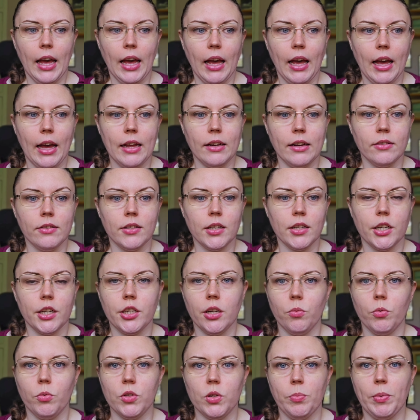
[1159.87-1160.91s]
and I
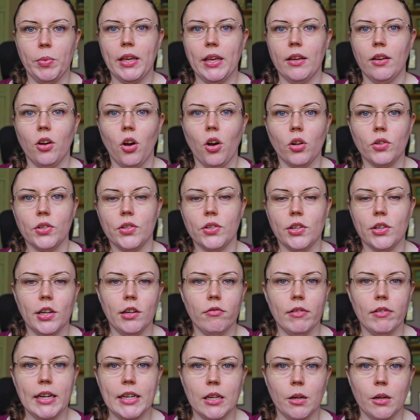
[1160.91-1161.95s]
don't want to be constantly
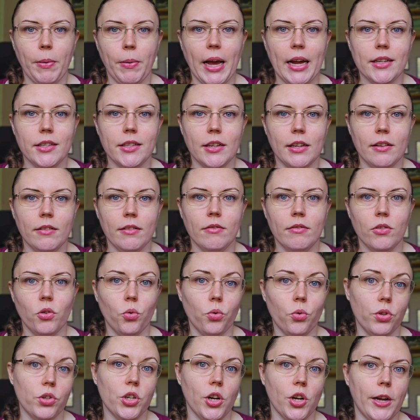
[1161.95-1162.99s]
reading a pattern
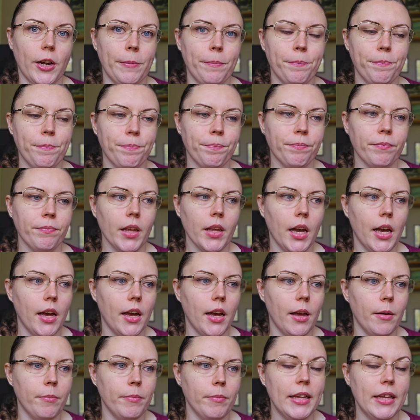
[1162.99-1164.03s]
all the time.
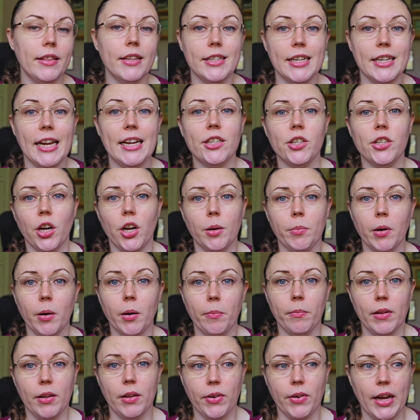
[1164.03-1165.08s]
In the
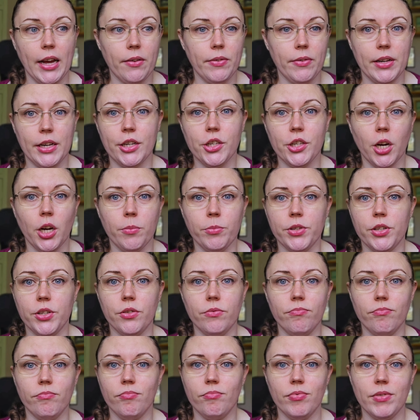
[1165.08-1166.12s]
daytime, if I have any time to
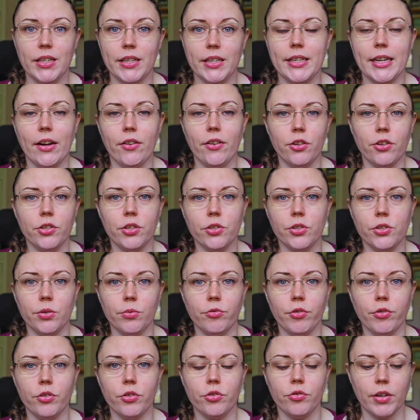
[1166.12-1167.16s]
sit down and do some
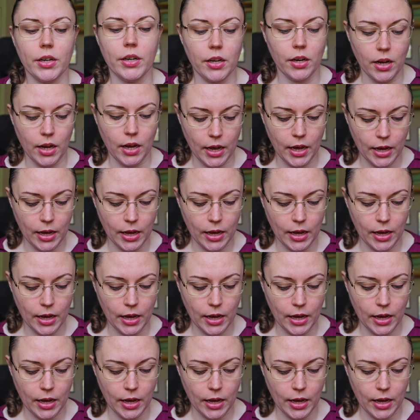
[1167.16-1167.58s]
crocheting,